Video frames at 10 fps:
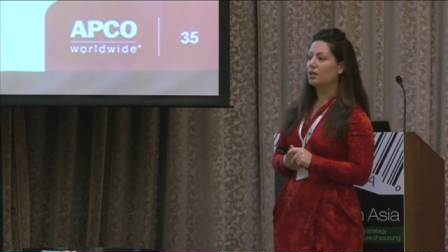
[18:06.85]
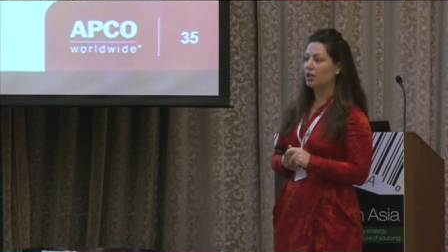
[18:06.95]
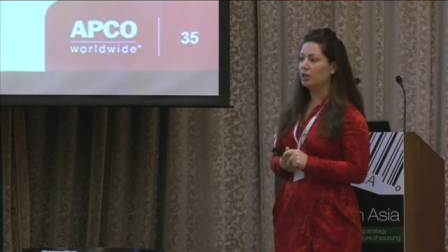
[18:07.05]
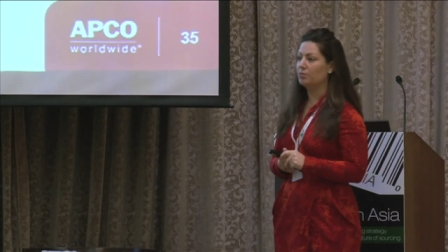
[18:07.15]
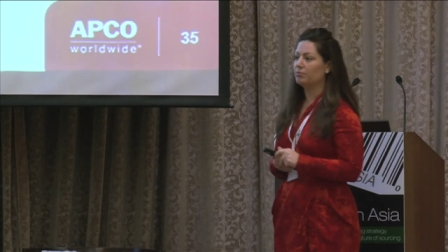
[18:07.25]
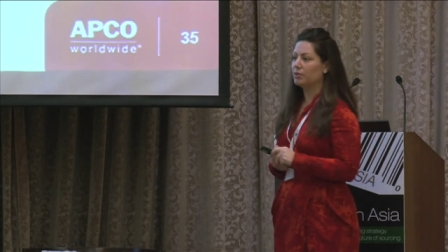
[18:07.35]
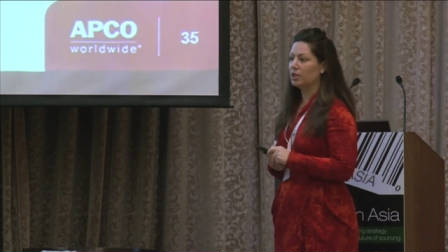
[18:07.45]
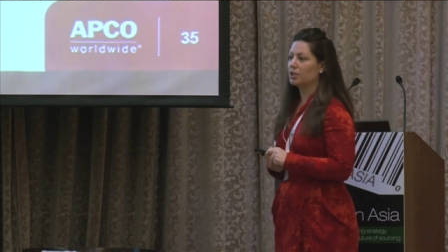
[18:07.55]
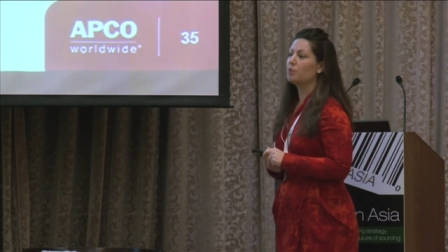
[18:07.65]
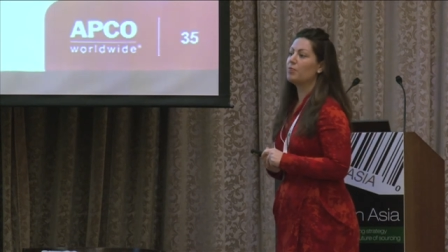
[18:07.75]
um,
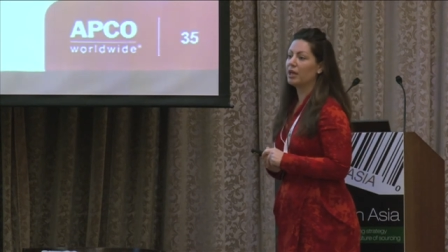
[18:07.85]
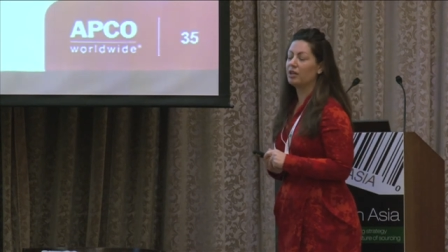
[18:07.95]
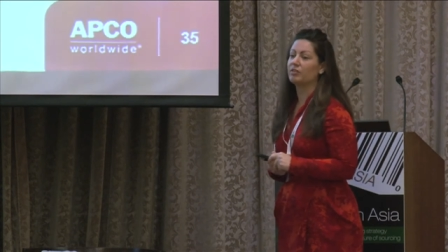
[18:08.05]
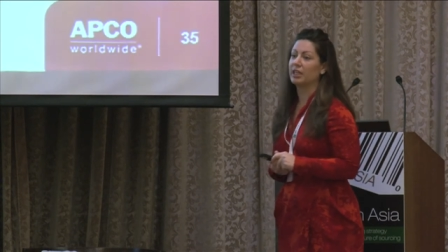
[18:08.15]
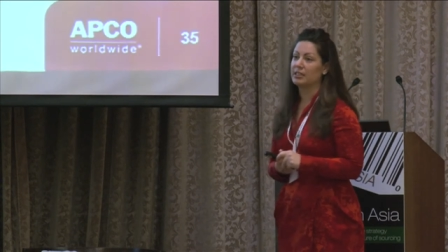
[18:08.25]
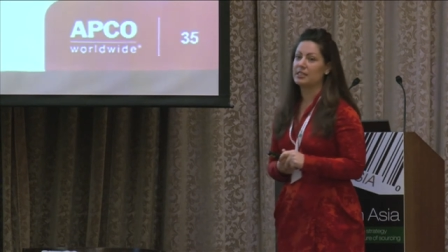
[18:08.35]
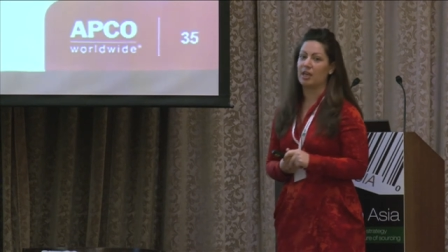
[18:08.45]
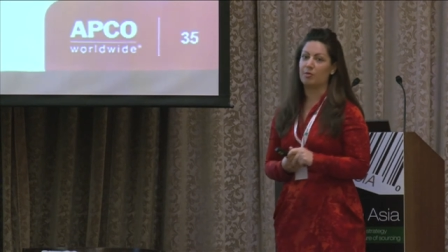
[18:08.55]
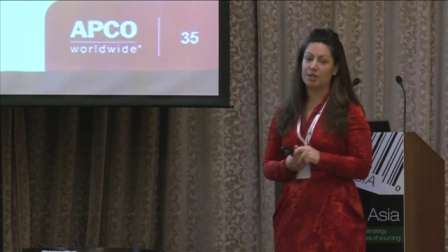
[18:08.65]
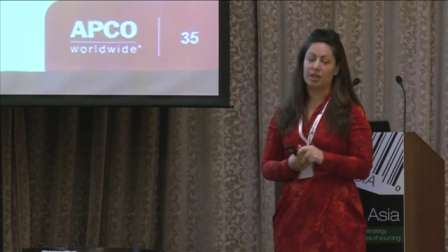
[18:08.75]
uh, competitive
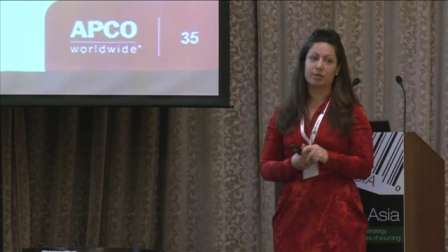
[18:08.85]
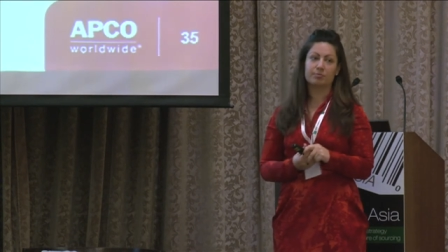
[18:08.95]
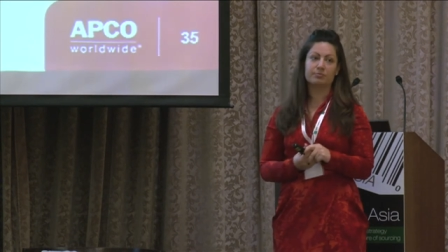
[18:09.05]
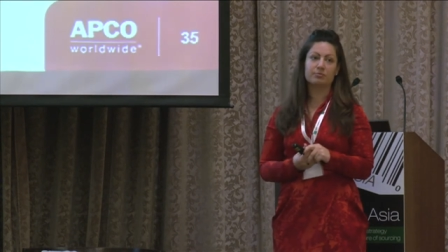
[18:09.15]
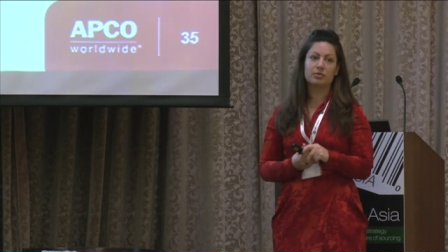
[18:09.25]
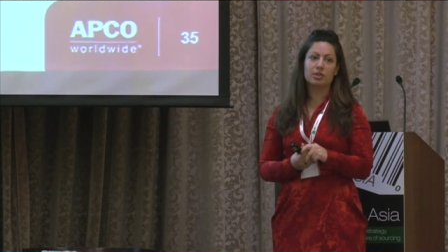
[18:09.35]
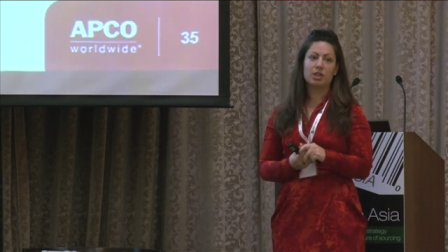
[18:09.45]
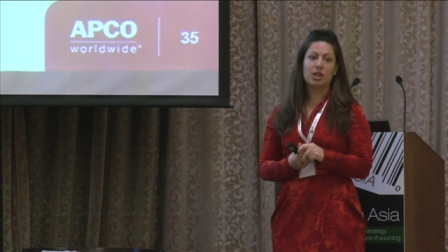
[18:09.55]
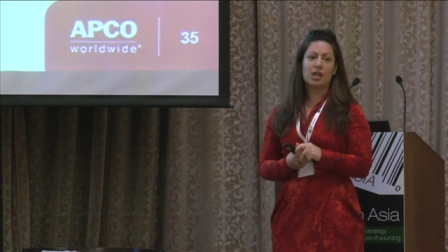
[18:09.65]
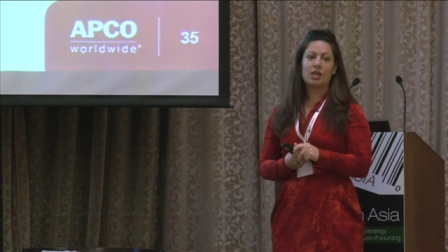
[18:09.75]
landscape there.
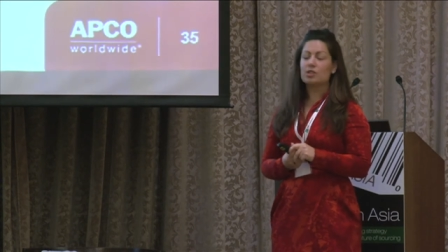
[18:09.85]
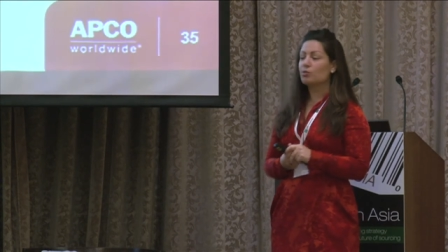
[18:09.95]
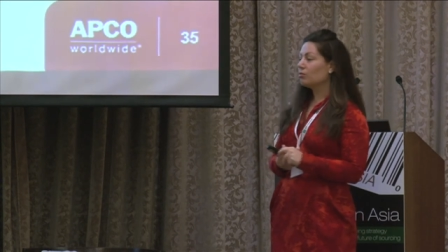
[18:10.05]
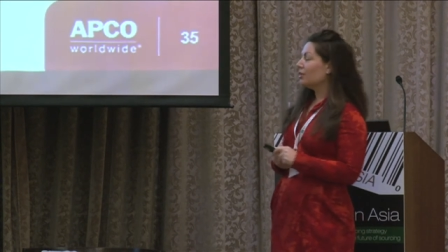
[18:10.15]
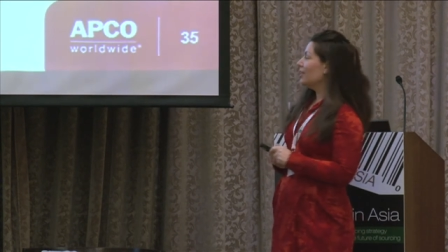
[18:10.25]
So